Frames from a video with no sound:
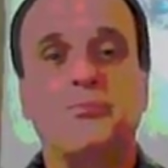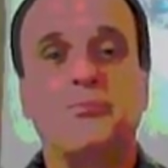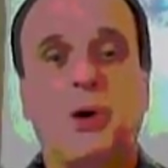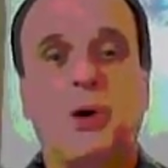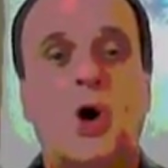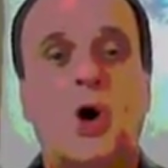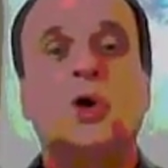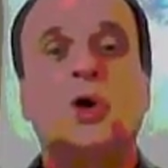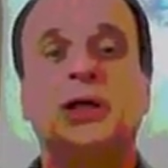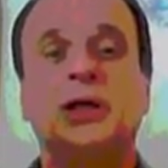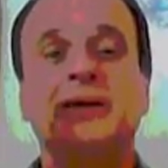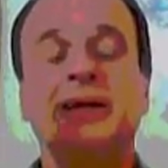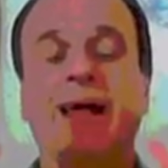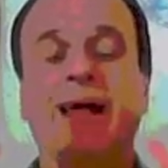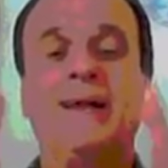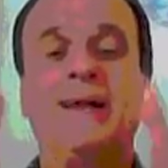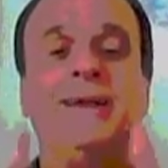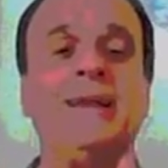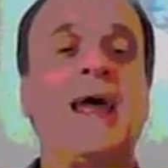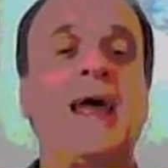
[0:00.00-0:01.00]
Poland
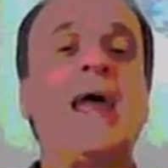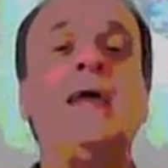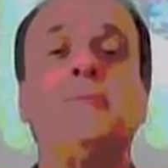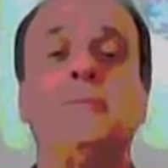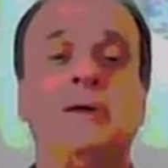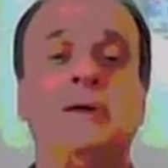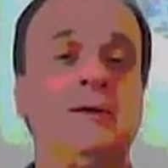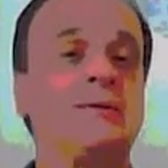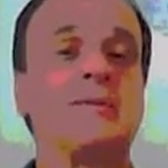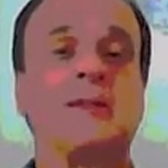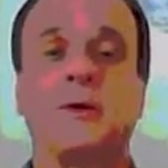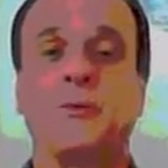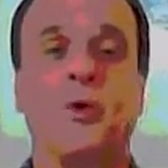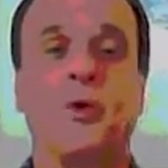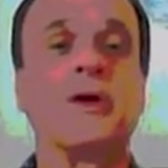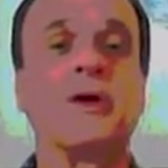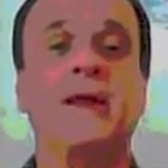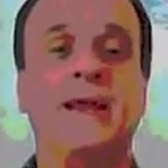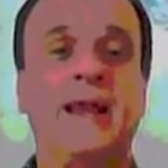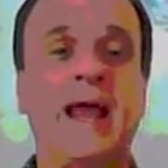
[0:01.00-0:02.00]
and name it. They
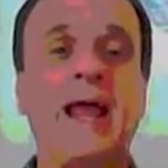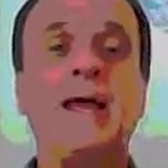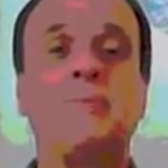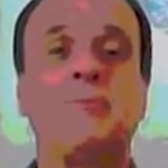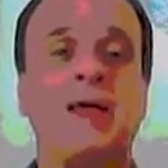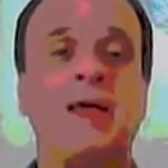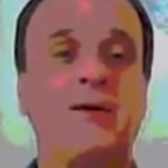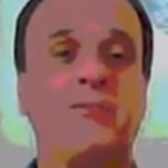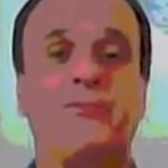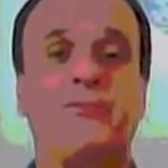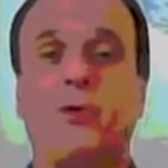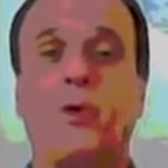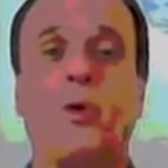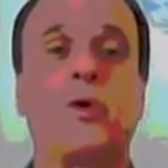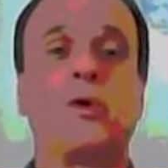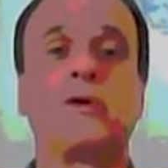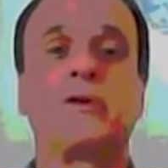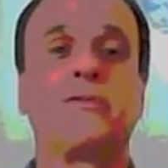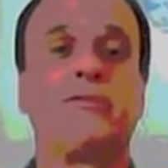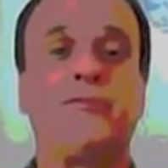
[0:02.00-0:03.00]
want to name that
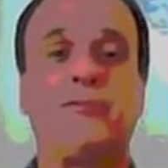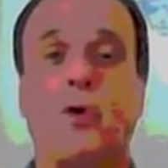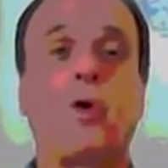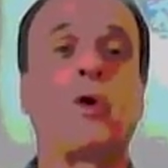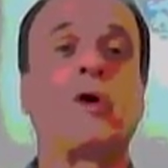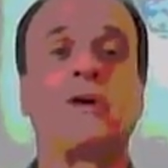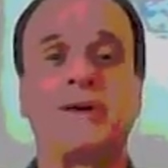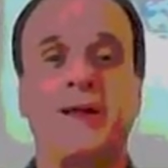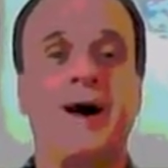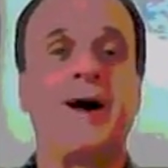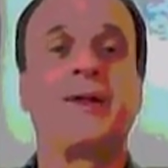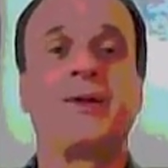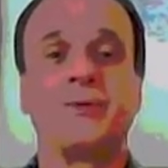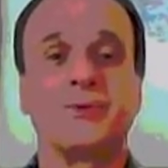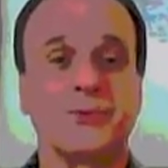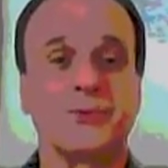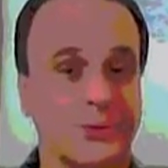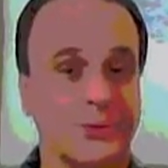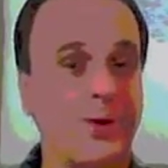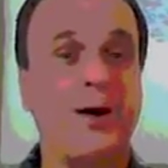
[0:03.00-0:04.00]
fort Fort
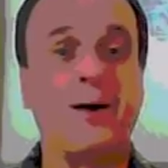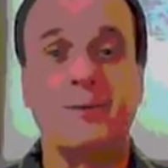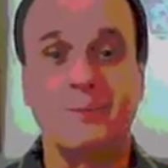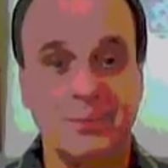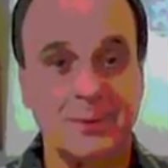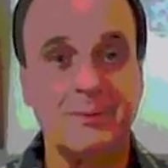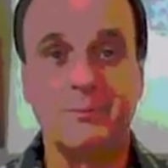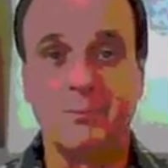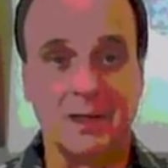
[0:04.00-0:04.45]
Donald Trump.